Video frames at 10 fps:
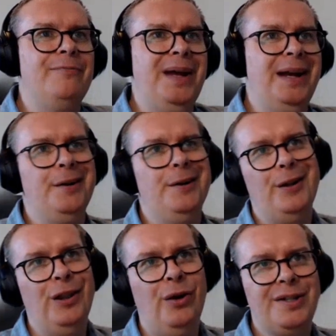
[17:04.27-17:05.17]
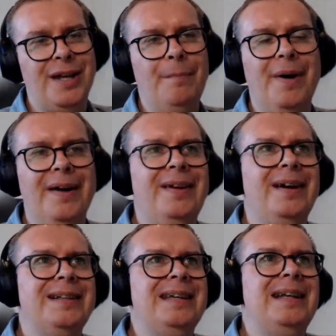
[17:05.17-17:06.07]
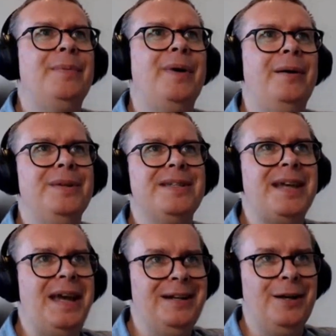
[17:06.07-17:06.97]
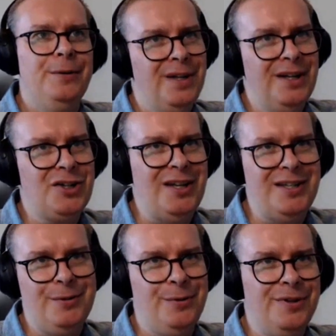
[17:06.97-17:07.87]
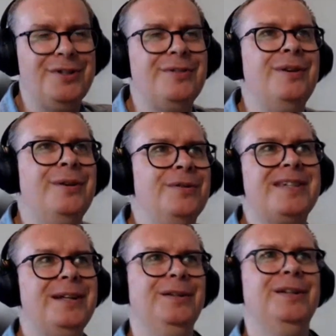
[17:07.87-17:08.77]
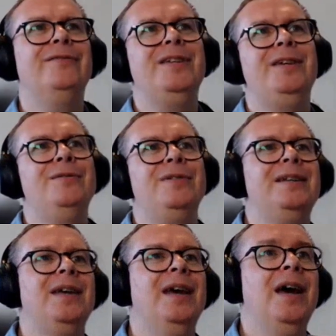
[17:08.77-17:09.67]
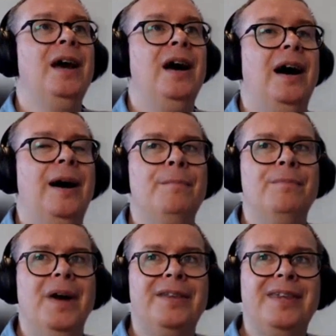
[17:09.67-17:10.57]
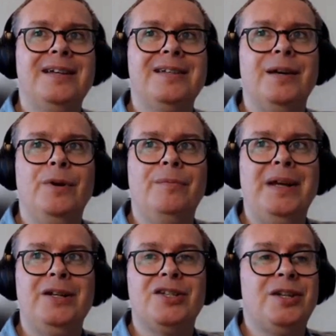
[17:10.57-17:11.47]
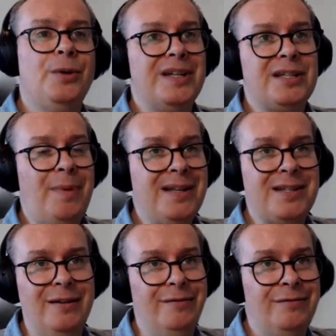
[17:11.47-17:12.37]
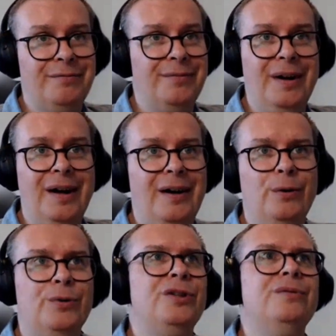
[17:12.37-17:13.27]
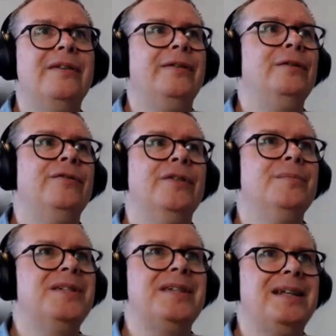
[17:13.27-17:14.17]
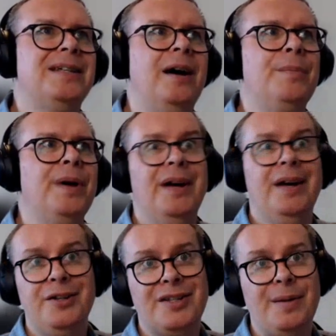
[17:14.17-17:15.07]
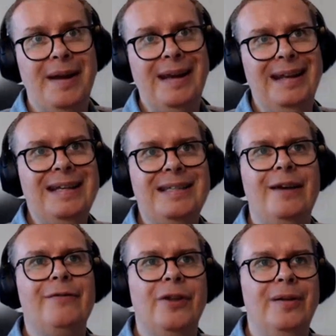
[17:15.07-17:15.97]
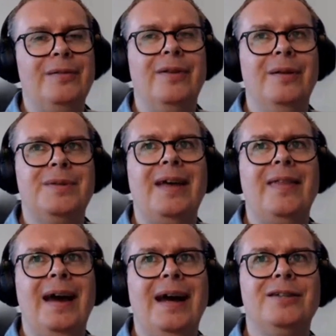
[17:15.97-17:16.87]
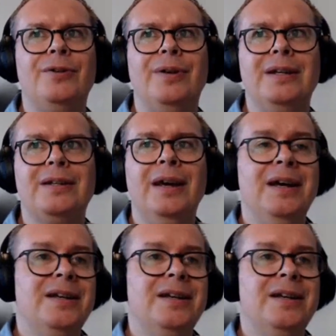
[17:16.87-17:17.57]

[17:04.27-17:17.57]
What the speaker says: have been locked up by the IT department saying, don't touch this, you're not skilled enough to use it. And things that would have been just too expensive or too difficult for them to set up, just to make it easier for them to get their hands on it.